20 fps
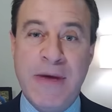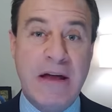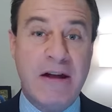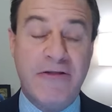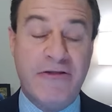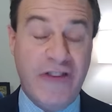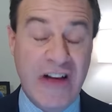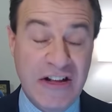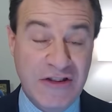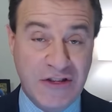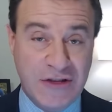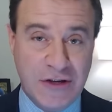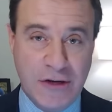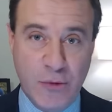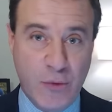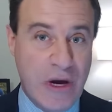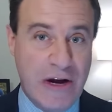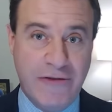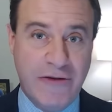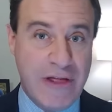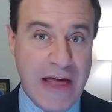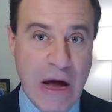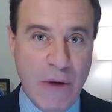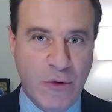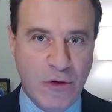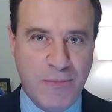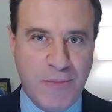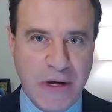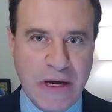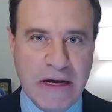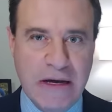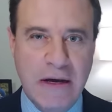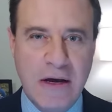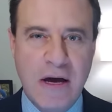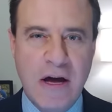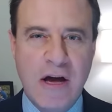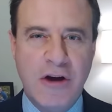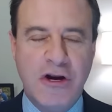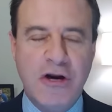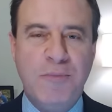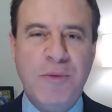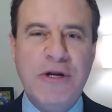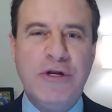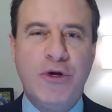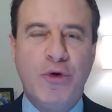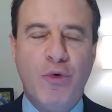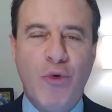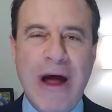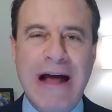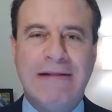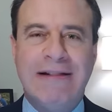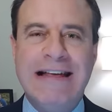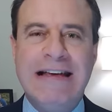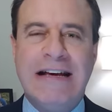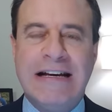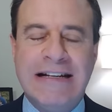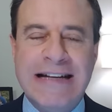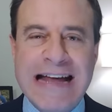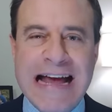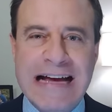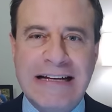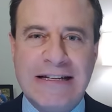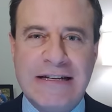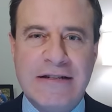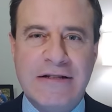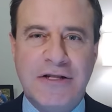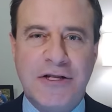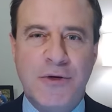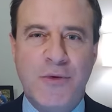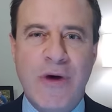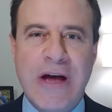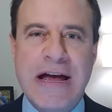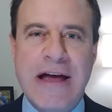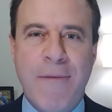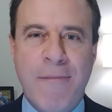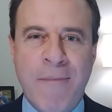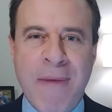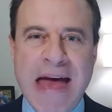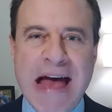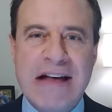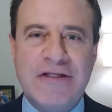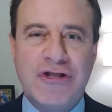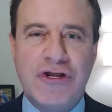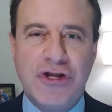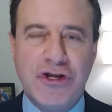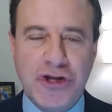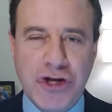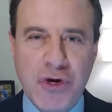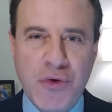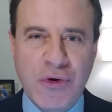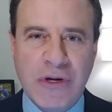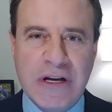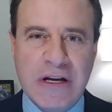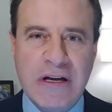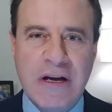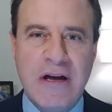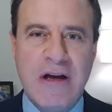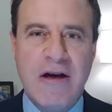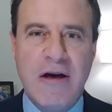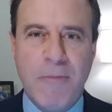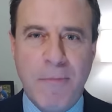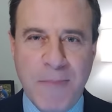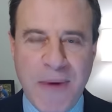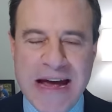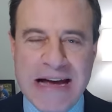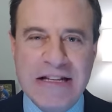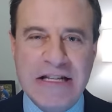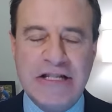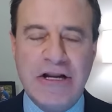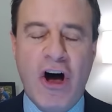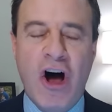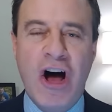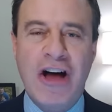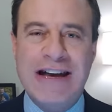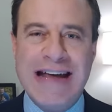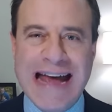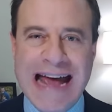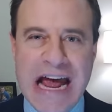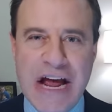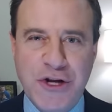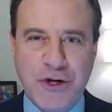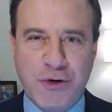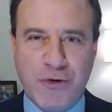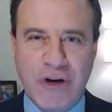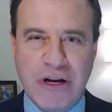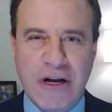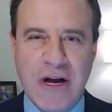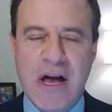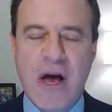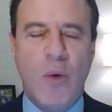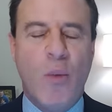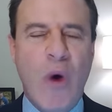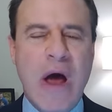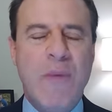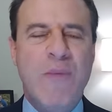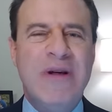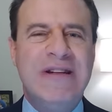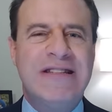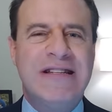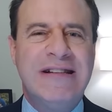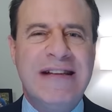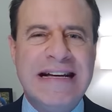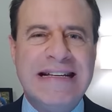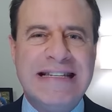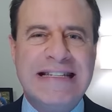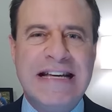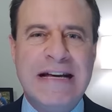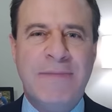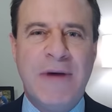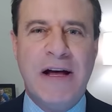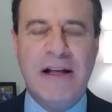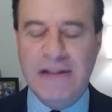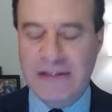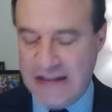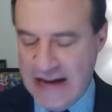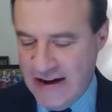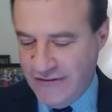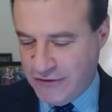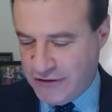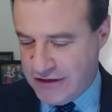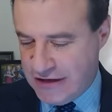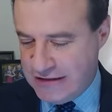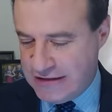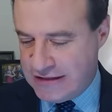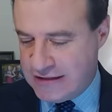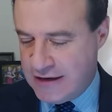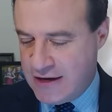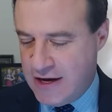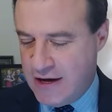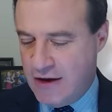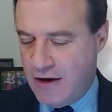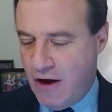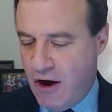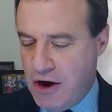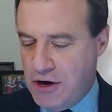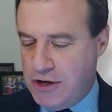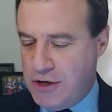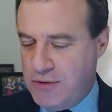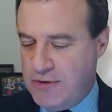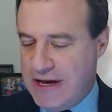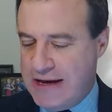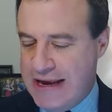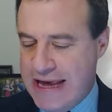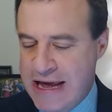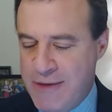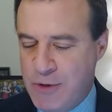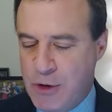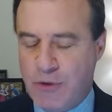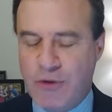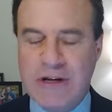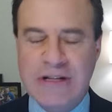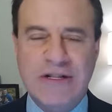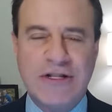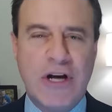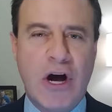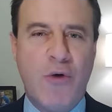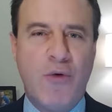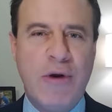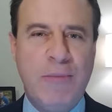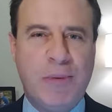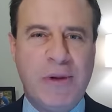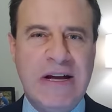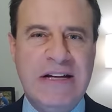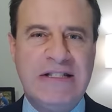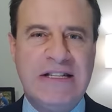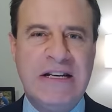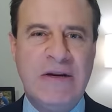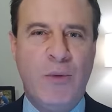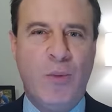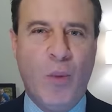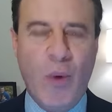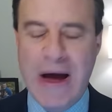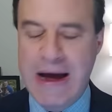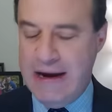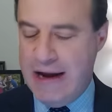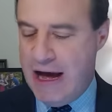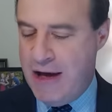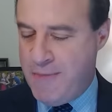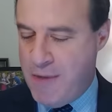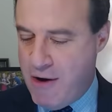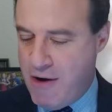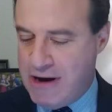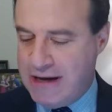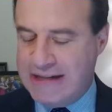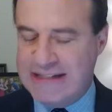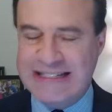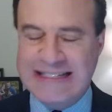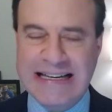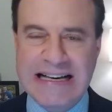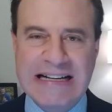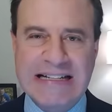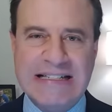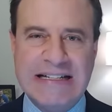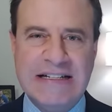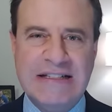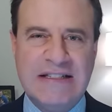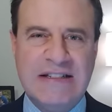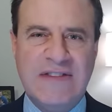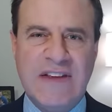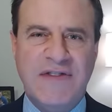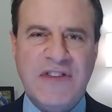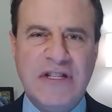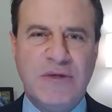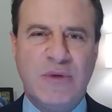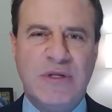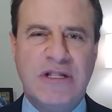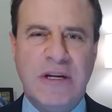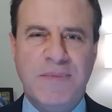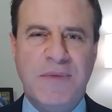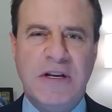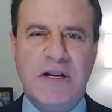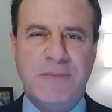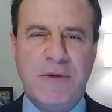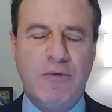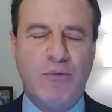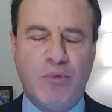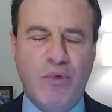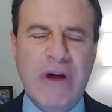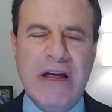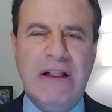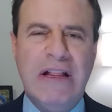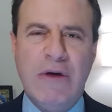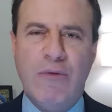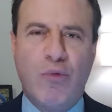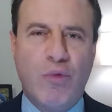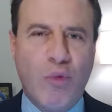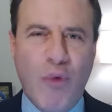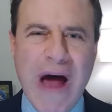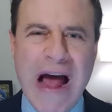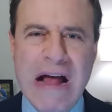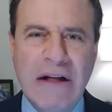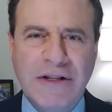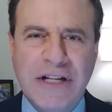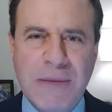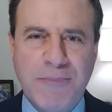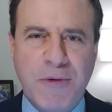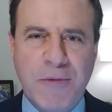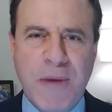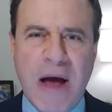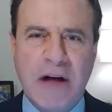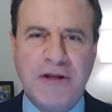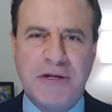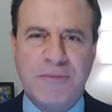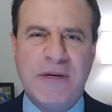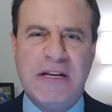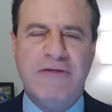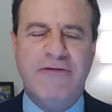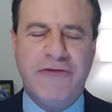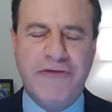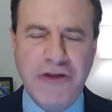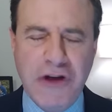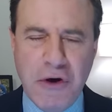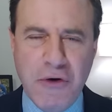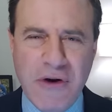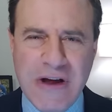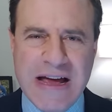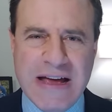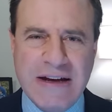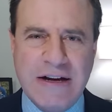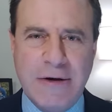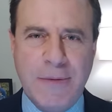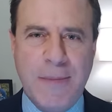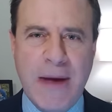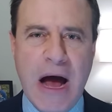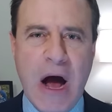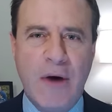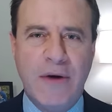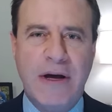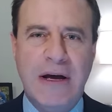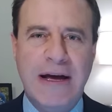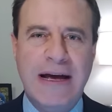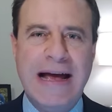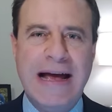manifesto, whatever that would be, could be directly connected to a mass shooting based on hatred? When was the last time a leftist argued that immigrants are replacing white American citizens and that this was something to be really riled up about, to be infuriated about?